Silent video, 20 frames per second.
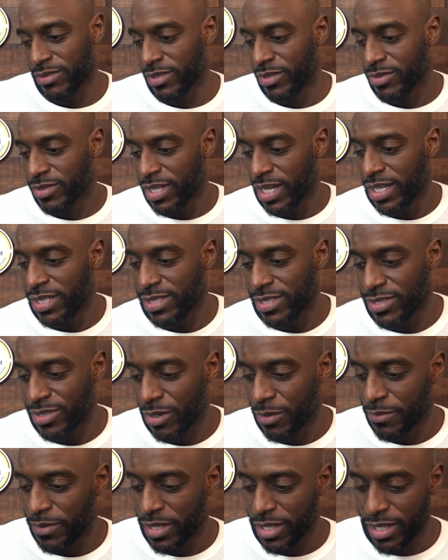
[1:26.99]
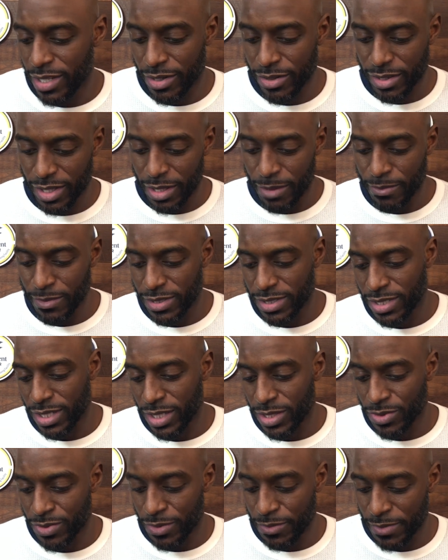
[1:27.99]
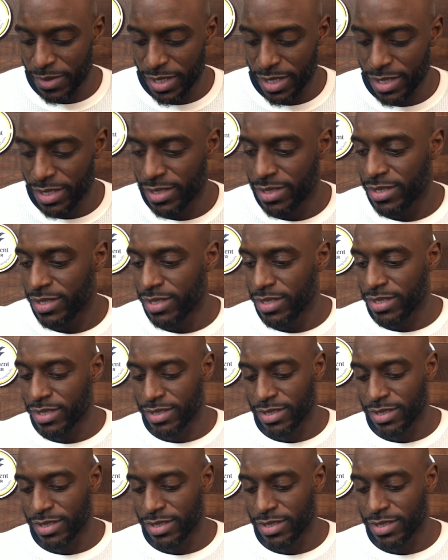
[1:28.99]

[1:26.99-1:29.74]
Those guys, they told me that they'll keep in touch with me and